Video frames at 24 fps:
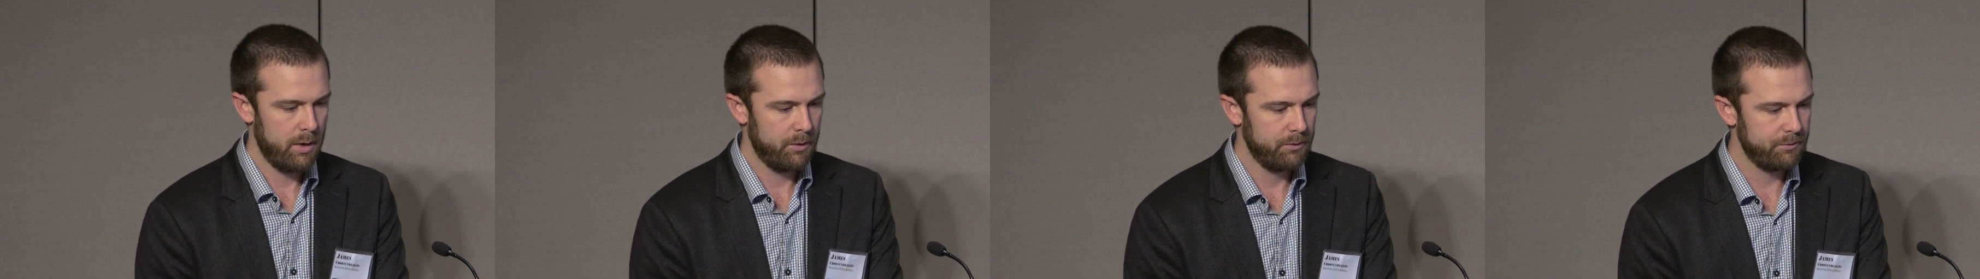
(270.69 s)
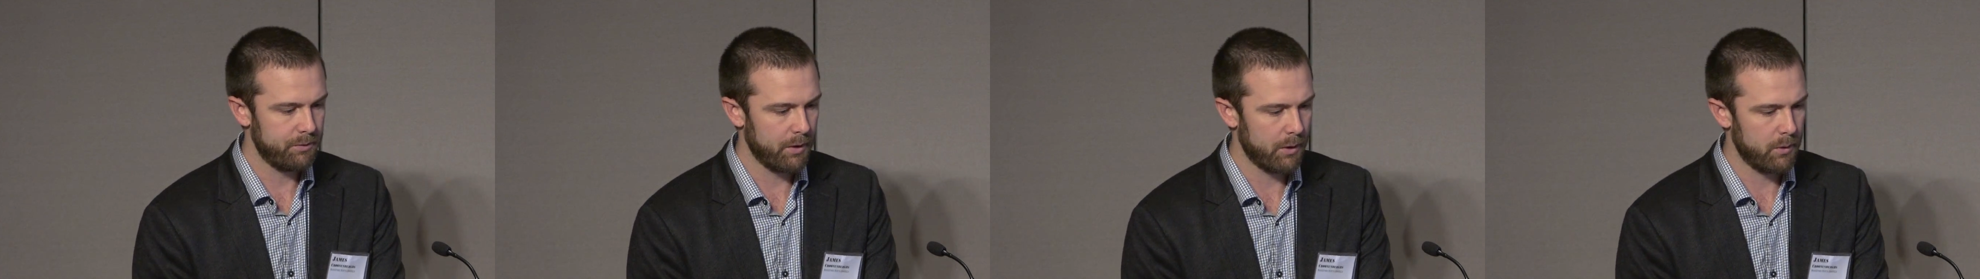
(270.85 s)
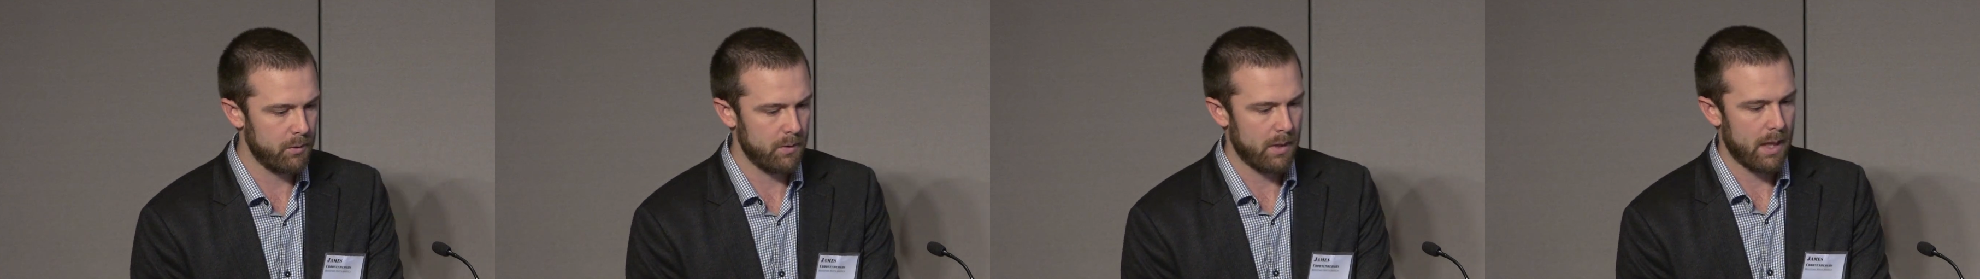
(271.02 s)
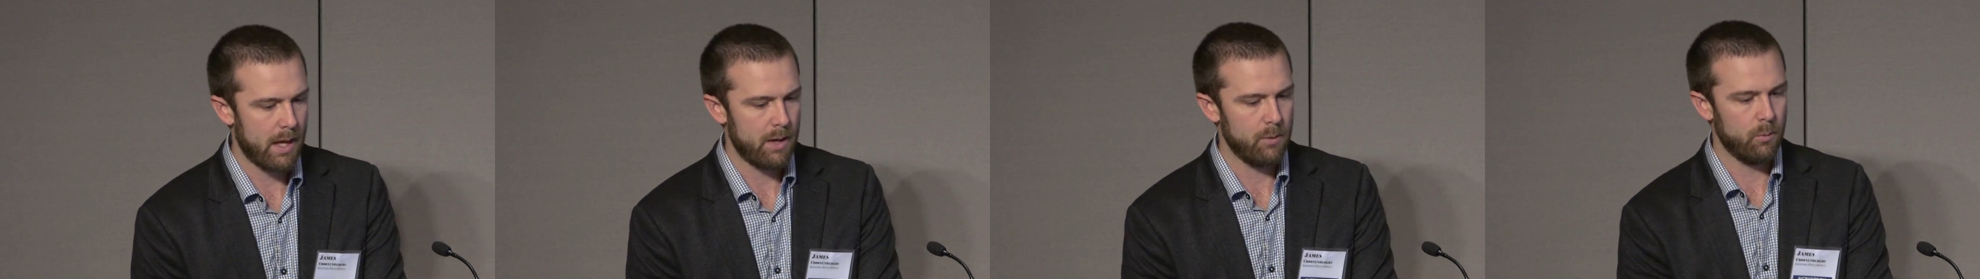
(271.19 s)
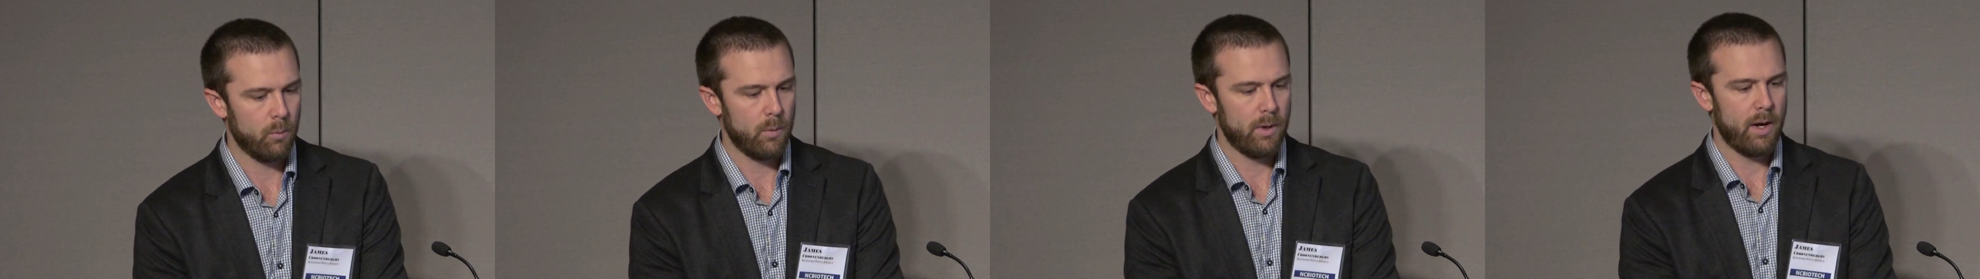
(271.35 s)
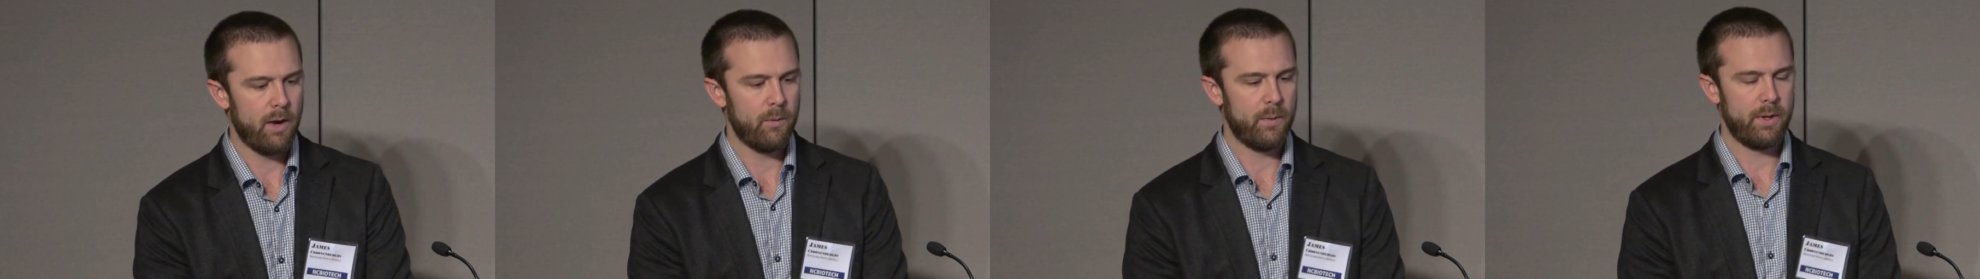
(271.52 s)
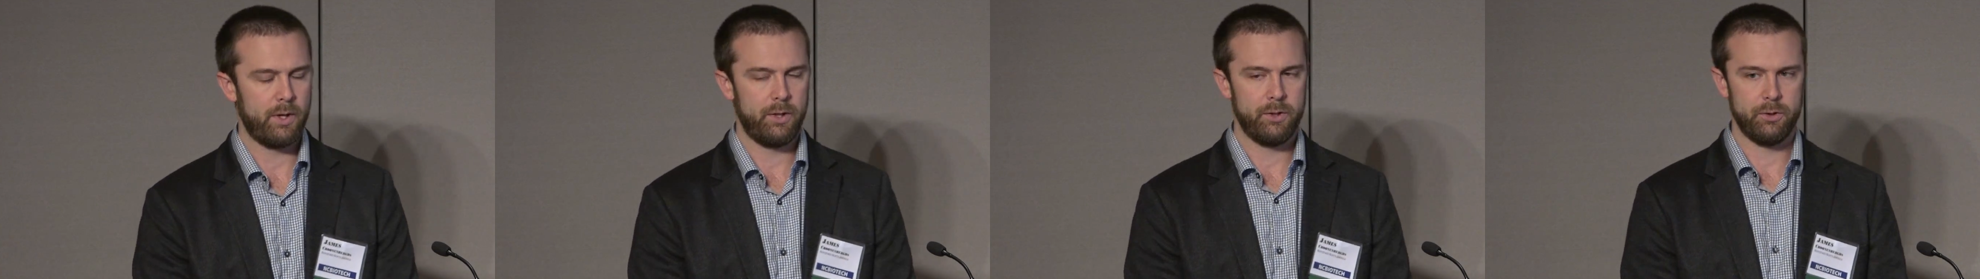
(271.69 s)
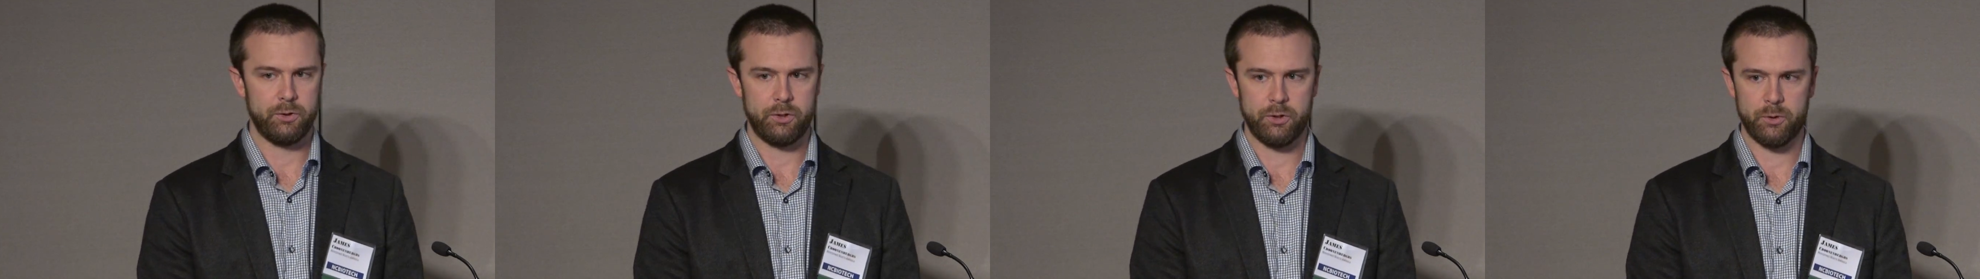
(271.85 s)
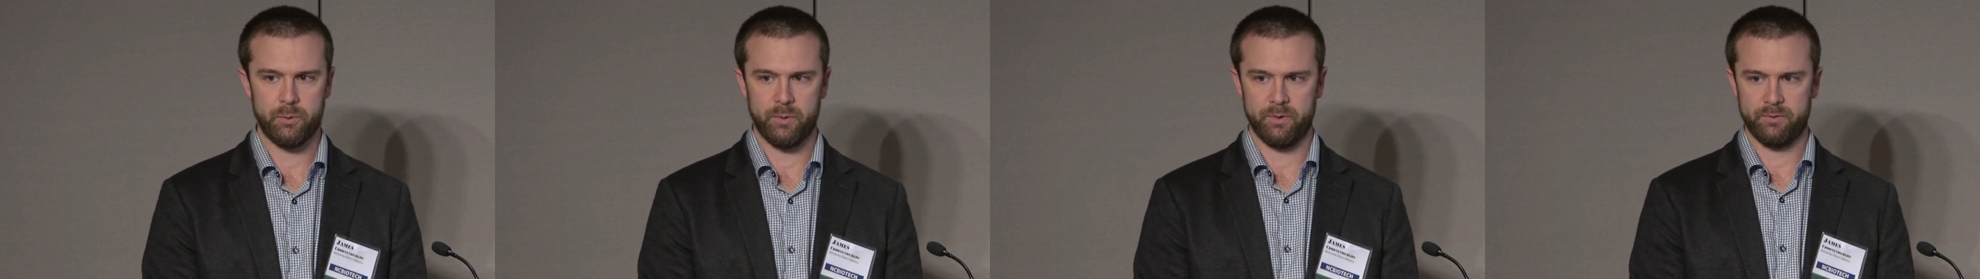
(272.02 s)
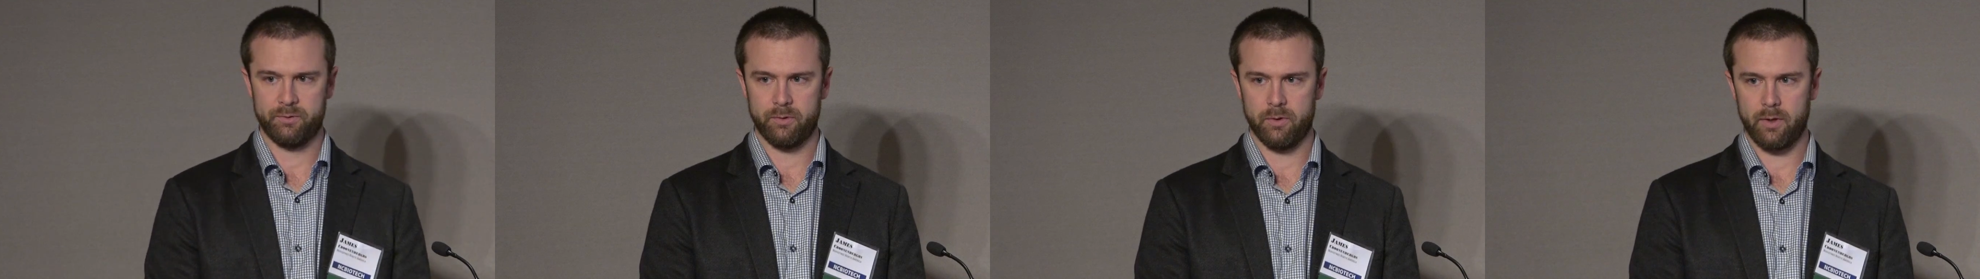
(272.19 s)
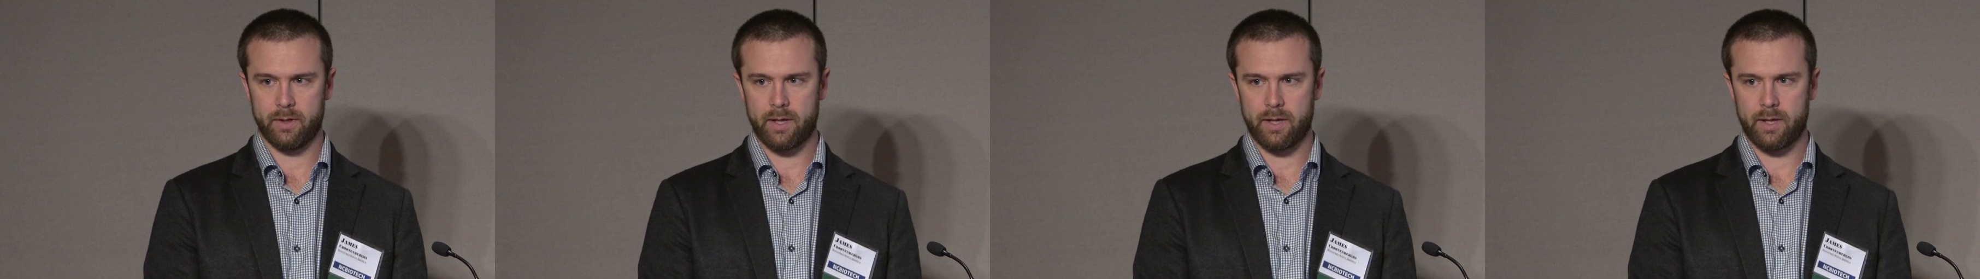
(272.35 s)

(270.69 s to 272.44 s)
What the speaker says: So what I wanted to do is